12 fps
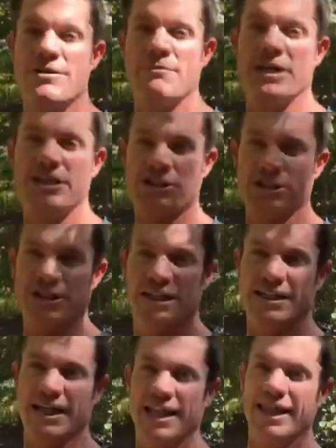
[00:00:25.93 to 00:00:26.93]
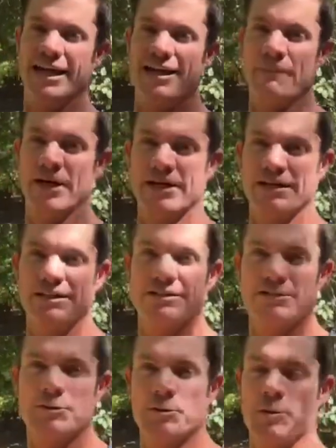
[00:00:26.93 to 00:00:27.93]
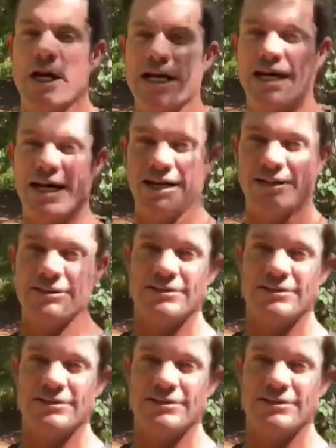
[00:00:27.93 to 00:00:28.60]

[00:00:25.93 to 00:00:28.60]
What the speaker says: make sure to hit that like button right now.